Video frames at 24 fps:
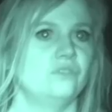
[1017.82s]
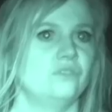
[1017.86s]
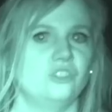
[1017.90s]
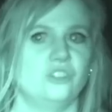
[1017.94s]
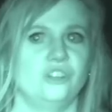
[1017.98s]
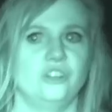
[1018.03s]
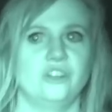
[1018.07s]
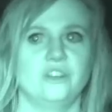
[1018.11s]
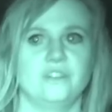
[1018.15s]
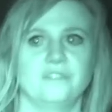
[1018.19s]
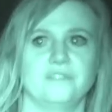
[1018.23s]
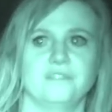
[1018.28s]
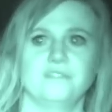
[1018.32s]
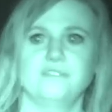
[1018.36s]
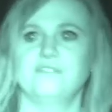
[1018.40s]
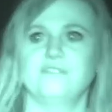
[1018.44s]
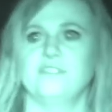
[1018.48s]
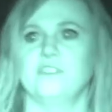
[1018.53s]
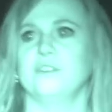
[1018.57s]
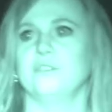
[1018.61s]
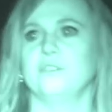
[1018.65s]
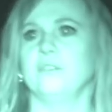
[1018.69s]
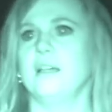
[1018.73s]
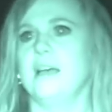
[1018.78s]
you not
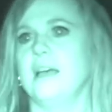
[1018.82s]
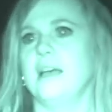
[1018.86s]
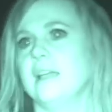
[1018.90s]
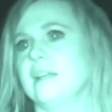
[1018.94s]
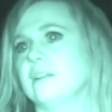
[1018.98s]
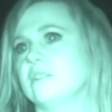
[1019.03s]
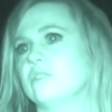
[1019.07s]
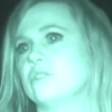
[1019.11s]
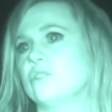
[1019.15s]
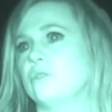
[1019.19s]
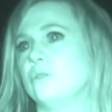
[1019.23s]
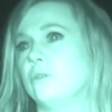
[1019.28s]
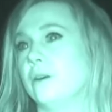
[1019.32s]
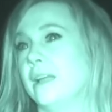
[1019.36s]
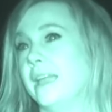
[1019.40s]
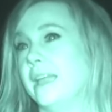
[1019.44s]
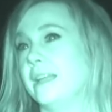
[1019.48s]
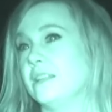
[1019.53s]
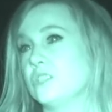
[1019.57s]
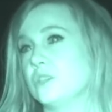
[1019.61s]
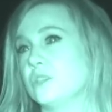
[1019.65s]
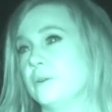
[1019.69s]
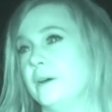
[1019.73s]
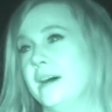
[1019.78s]
feel like
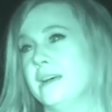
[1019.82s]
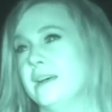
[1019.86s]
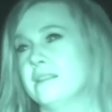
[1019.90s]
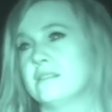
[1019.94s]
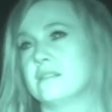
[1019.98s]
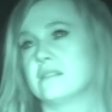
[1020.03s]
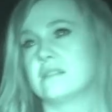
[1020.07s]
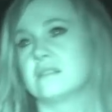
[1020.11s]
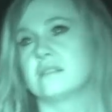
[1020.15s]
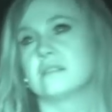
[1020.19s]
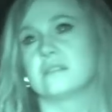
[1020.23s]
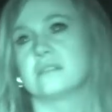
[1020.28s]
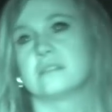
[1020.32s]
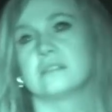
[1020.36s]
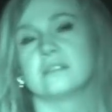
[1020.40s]
talking to us?